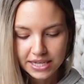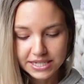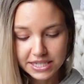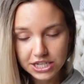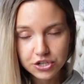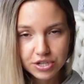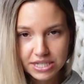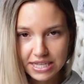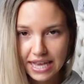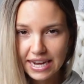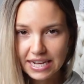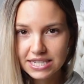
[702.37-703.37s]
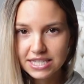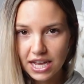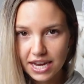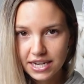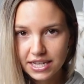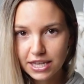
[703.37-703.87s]
Decrease in
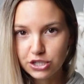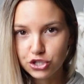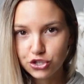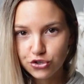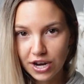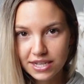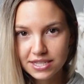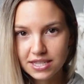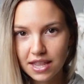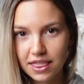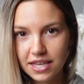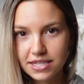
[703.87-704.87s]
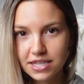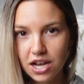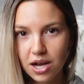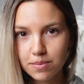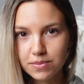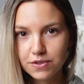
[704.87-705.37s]
anxiety and stress. This
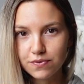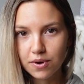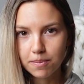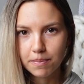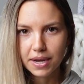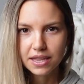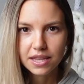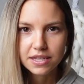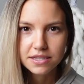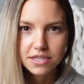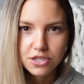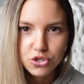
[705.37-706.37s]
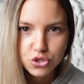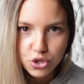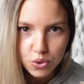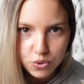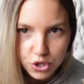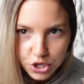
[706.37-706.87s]
comes from, my lens is so
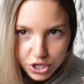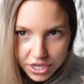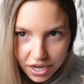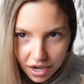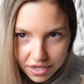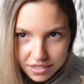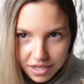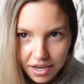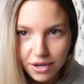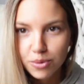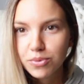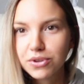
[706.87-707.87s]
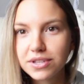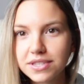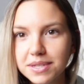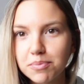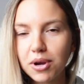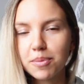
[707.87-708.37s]
dirty, guys. I hope you can
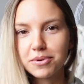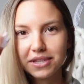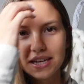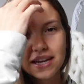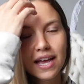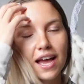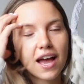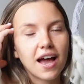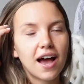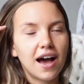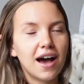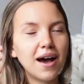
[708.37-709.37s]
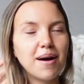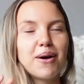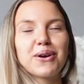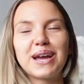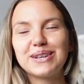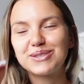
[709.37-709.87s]
see properly.
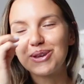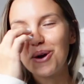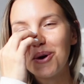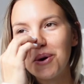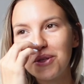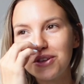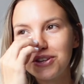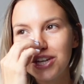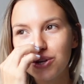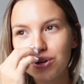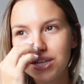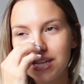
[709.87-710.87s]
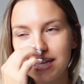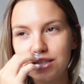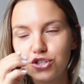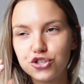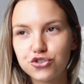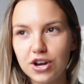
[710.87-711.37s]
Okay, so the decrease in
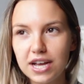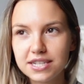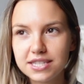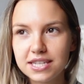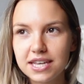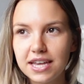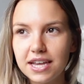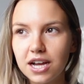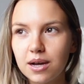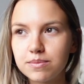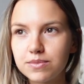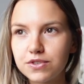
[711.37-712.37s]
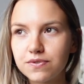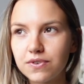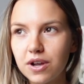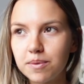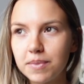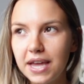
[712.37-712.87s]
stress, it comes
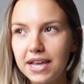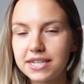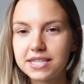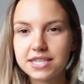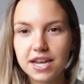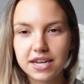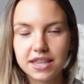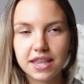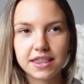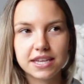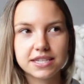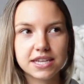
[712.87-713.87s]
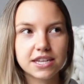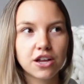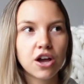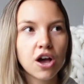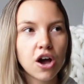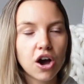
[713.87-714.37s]
from a study that they did
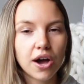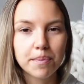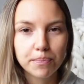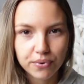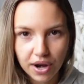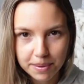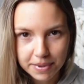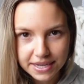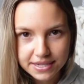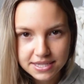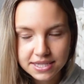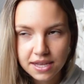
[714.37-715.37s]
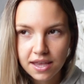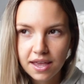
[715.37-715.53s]
on primates,